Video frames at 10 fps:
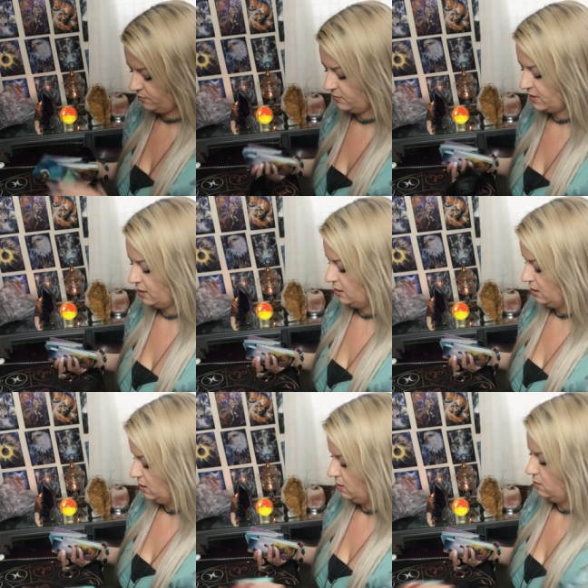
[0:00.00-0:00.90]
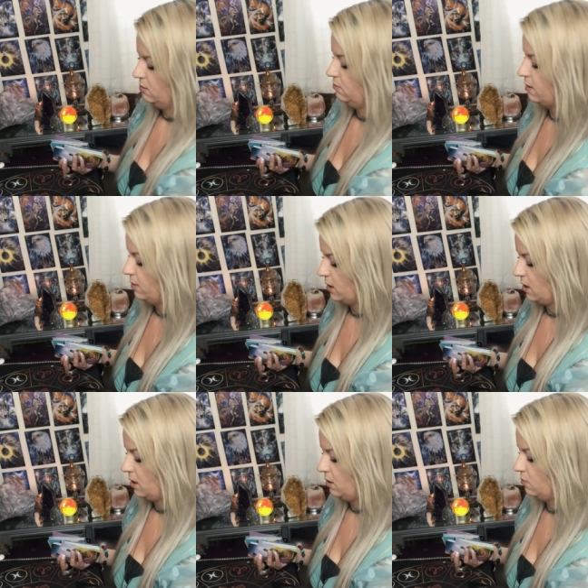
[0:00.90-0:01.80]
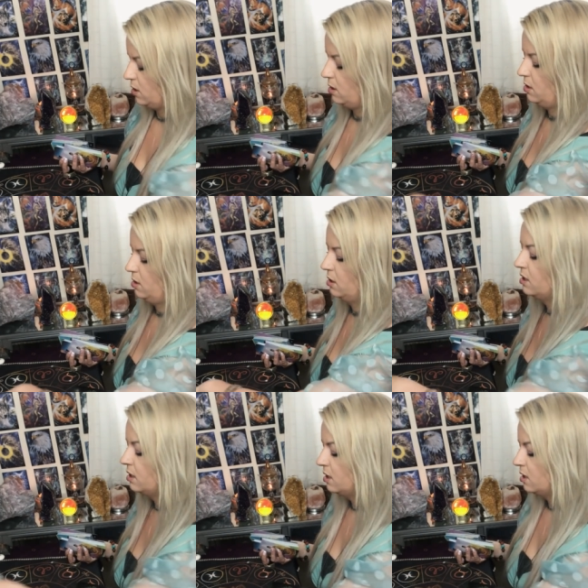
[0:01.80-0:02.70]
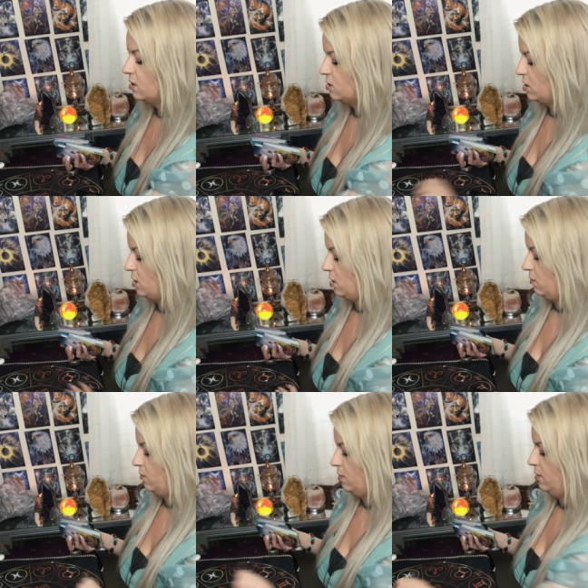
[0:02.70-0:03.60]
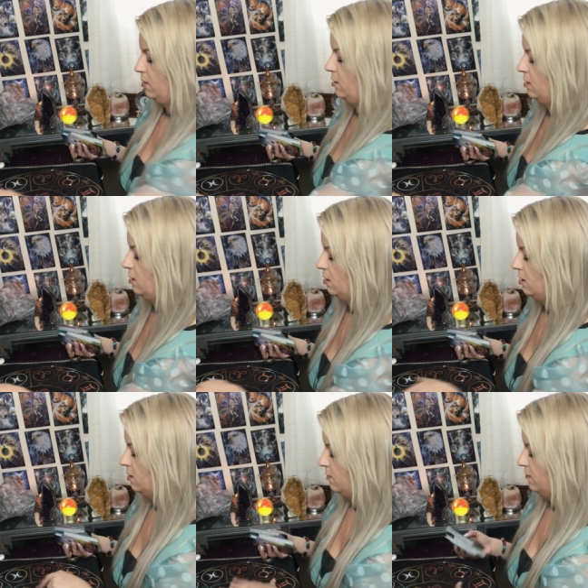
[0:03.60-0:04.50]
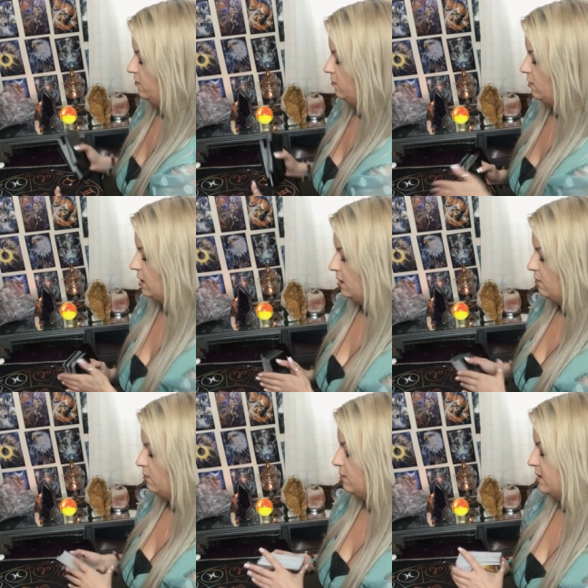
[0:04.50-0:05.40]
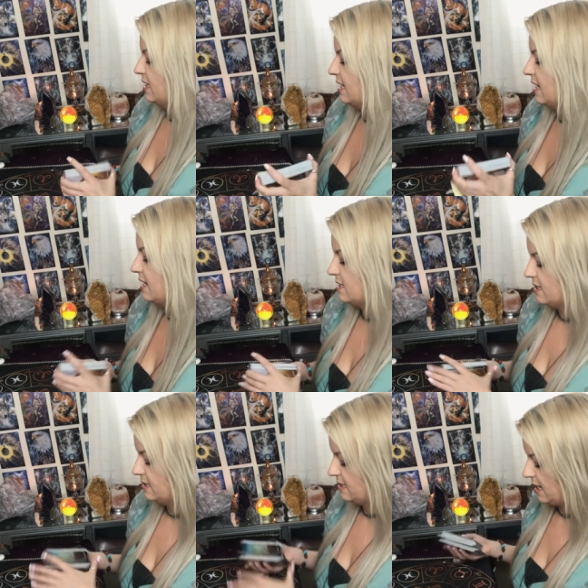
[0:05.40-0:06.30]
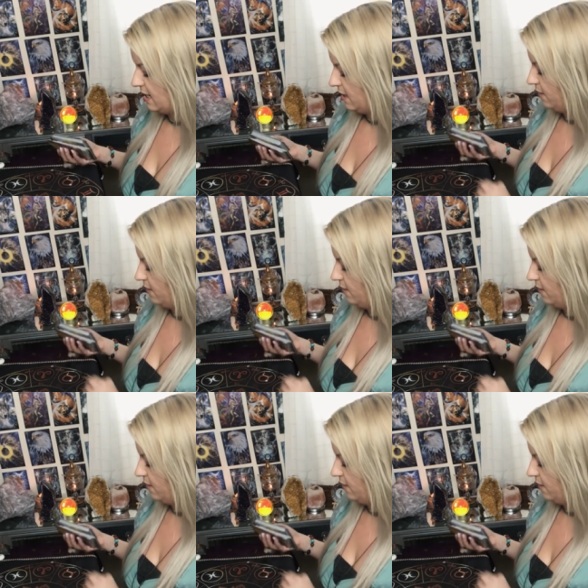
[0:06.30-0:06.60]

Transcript: Oh, well, okay. One, two, three. What would they like to say?